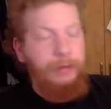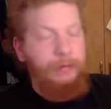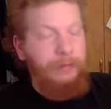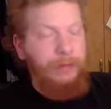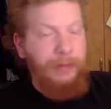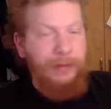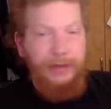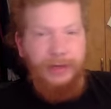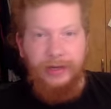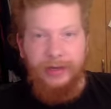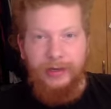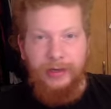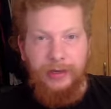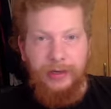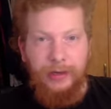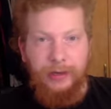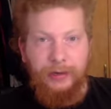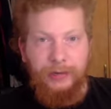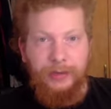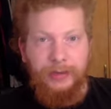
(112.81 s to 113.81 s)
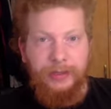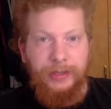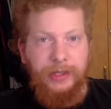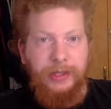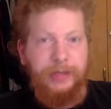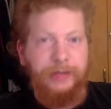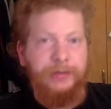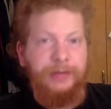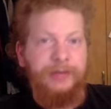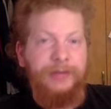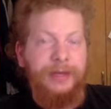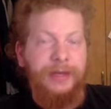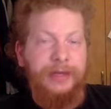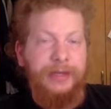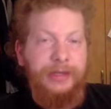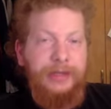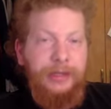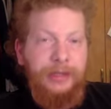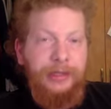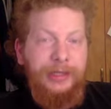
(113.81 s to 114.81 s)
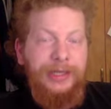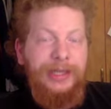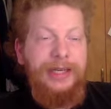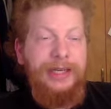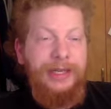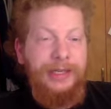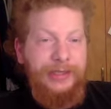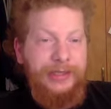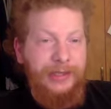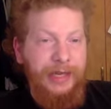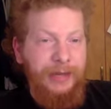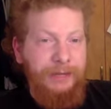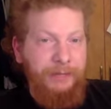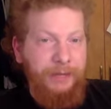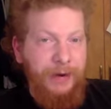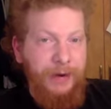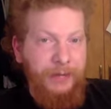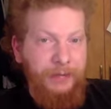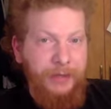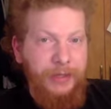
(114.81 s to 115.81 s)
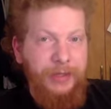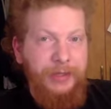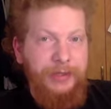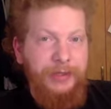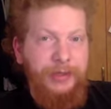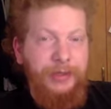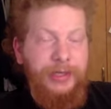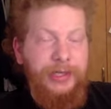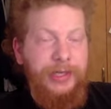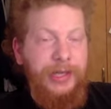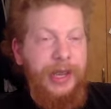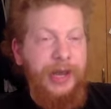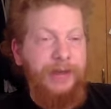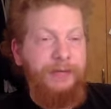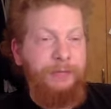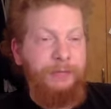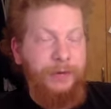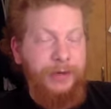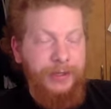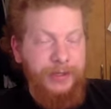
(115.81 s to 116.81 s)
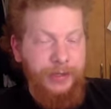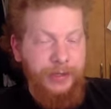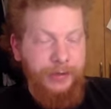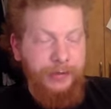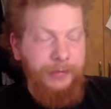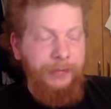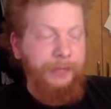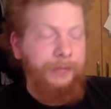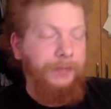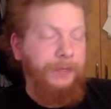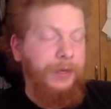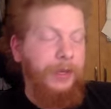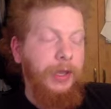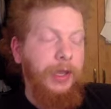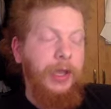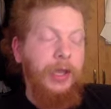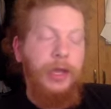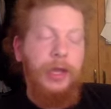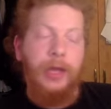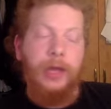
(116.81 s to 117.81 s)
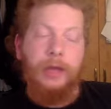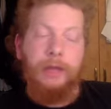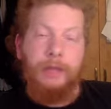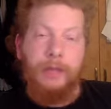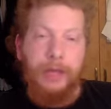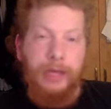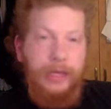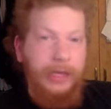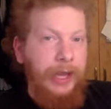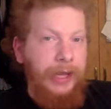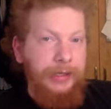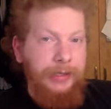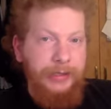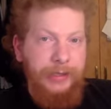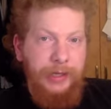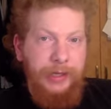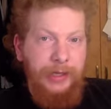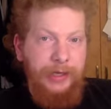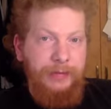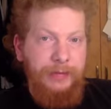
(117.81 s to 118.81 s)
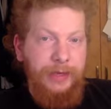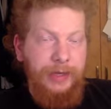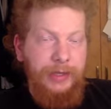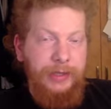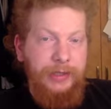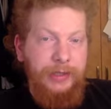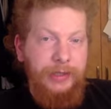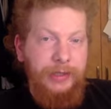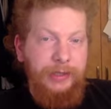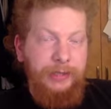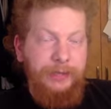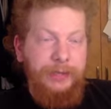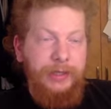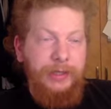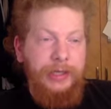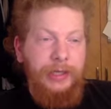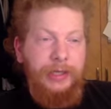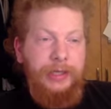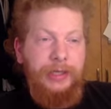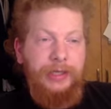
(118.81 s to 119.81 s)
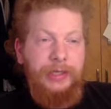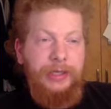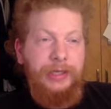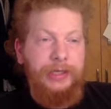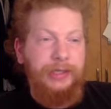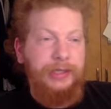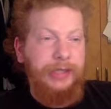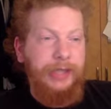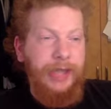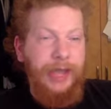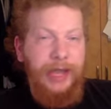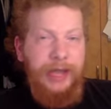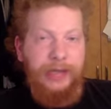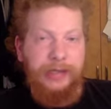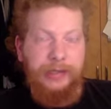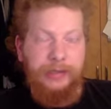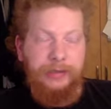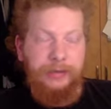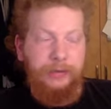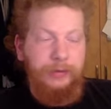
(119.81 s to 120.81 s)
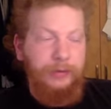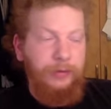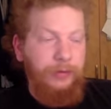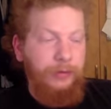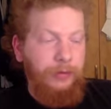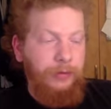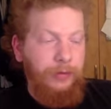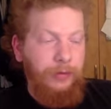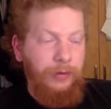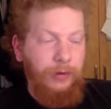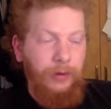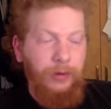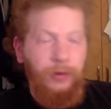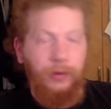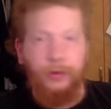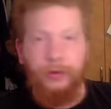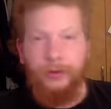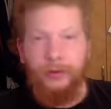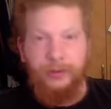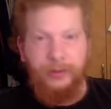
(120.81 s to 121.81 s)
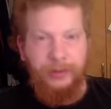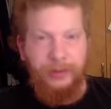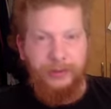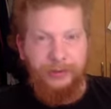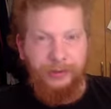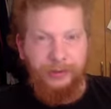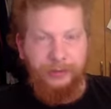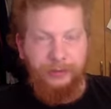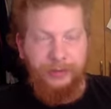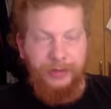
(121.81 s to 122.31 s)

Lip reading: Bibi Netanyahu is not going to make a deal. He needs to stay prime minister to stay out of prison. Benny Gantz is not going to make a deal because he still has all those internal